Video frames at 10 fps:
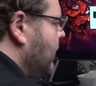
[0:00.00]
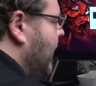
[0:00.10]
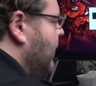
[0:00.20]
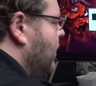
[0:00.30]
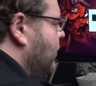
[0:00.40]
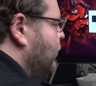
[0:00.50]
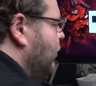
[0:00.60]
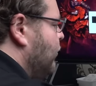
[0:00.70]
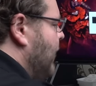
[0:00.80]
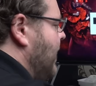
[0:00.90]
and you go to
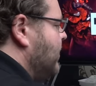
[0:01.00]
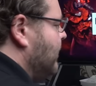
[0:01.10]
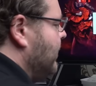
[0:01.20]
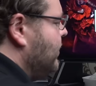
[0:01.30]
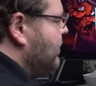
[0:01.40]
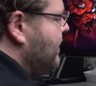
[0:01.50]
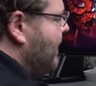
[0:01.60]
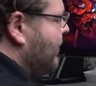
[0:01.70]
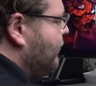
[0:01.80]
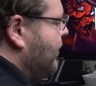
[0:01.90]
arrangement, you see
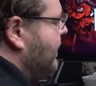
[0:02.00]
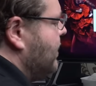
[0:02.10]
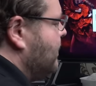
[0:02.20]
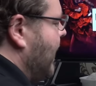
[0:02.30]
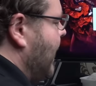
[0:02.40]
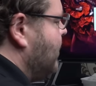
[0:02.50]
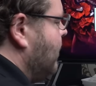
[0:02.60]
my three displays.